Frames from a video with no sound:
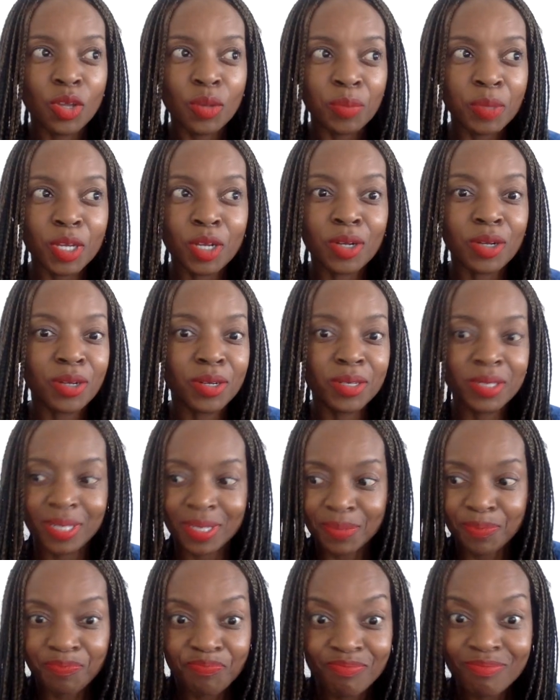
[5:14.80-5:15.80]

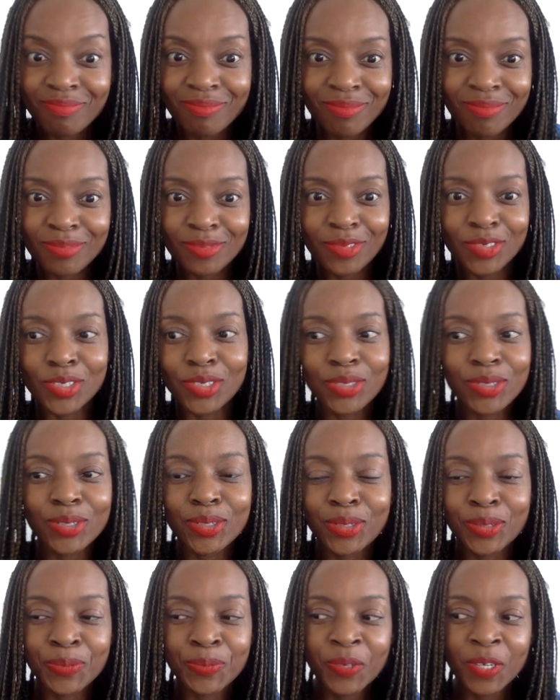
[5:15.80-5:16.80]
because
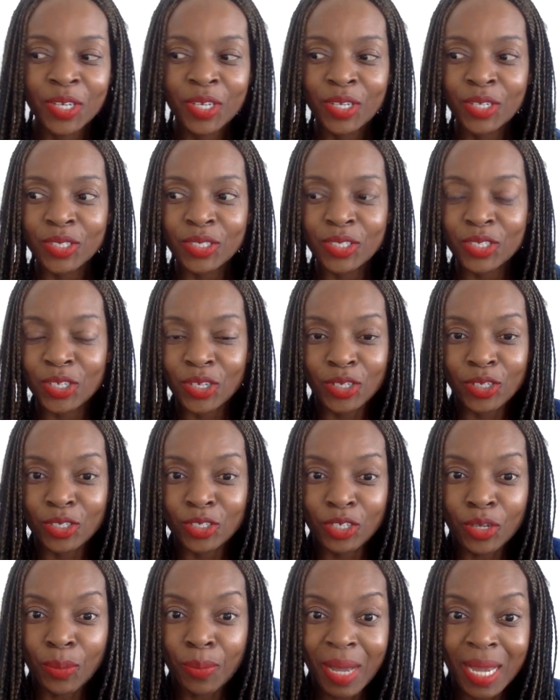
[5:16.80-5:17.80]
you
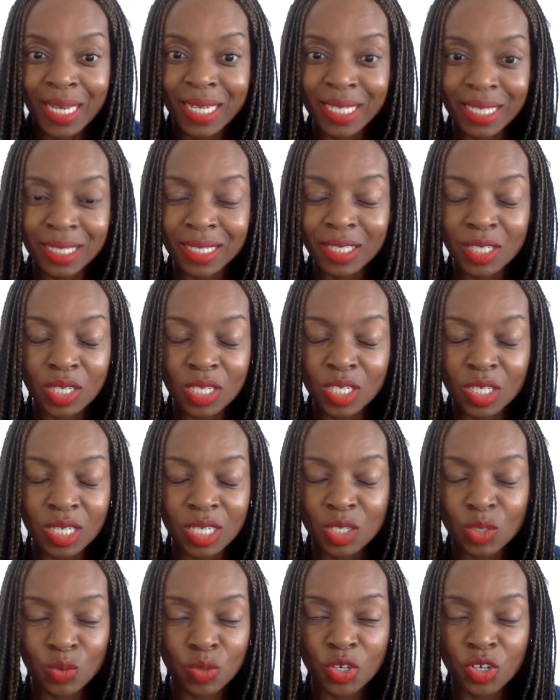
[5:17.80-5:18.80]
your body
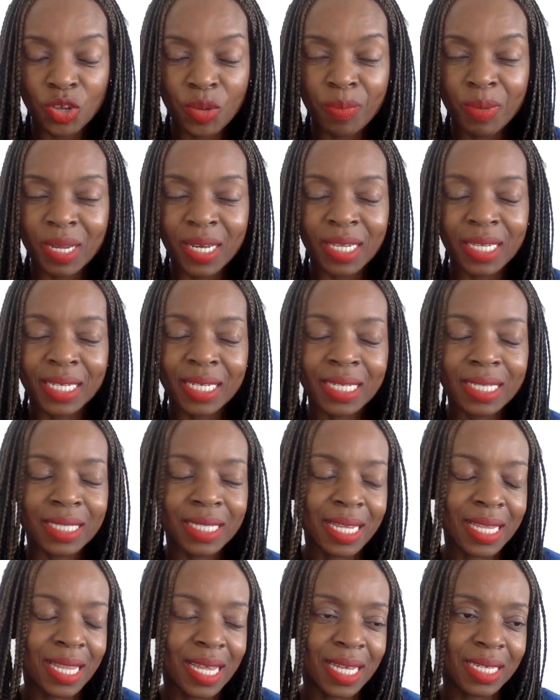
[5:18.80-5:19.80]
is what your body needs
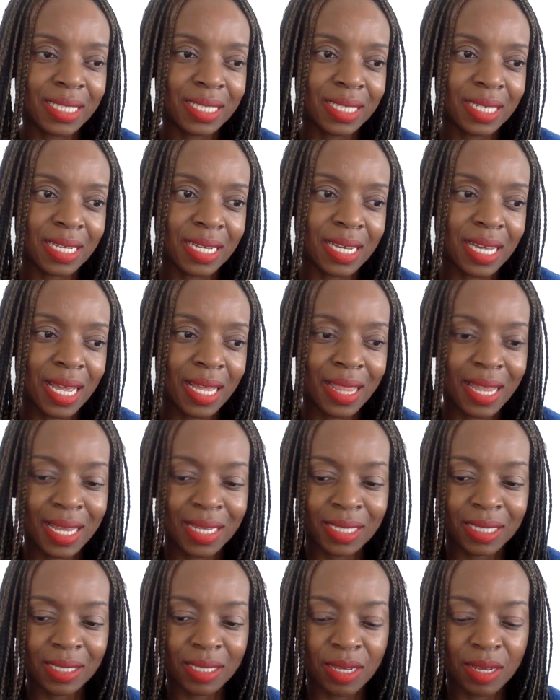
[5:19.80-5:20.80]
at
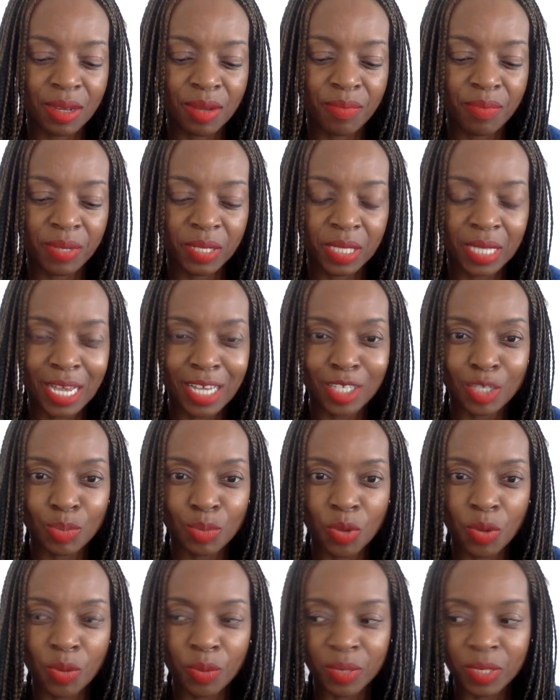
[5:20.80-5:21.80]
that precise
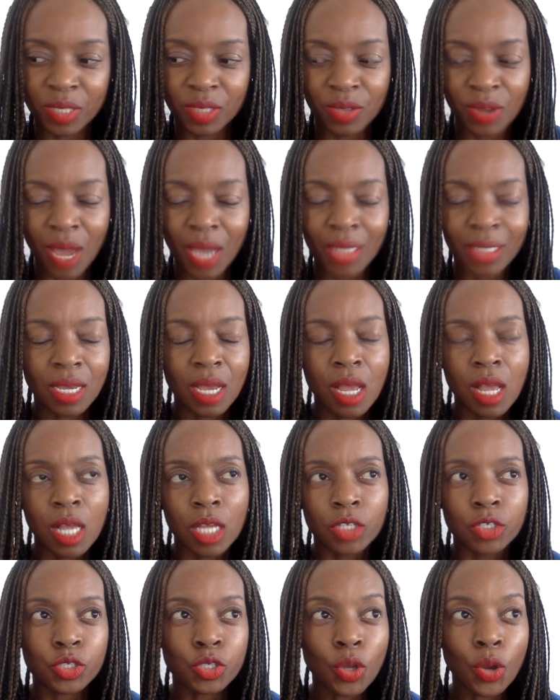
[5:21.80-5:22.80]
moment, right?
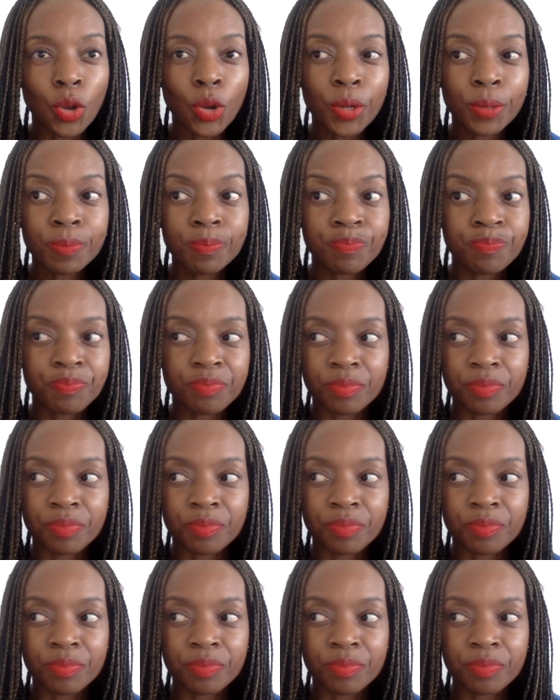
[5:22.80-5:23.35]
So